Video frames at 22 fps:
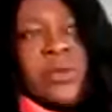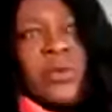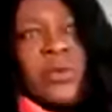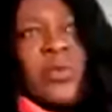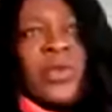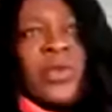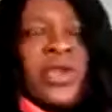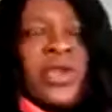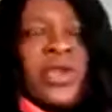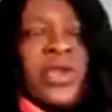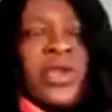
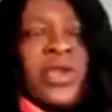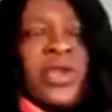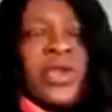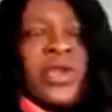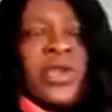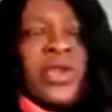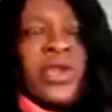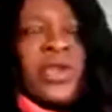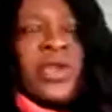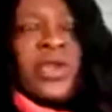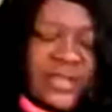we don't have
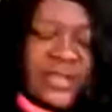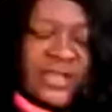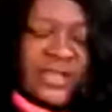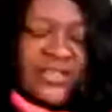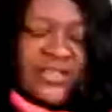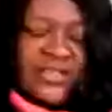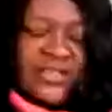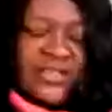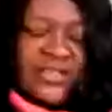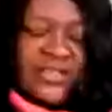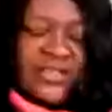the
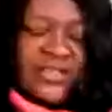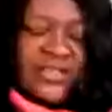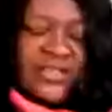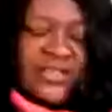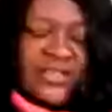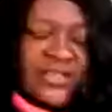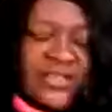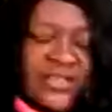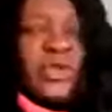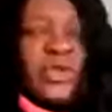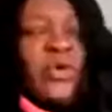personal,
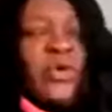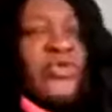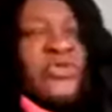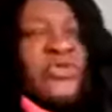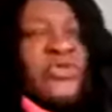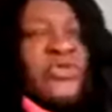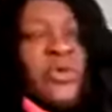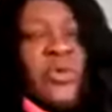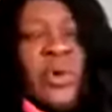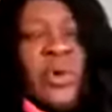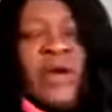but
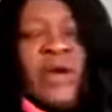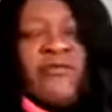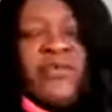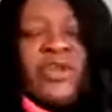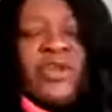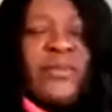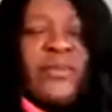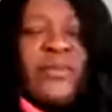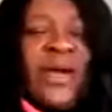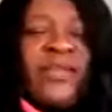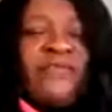also I've
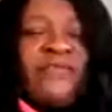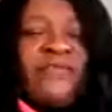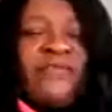heard about the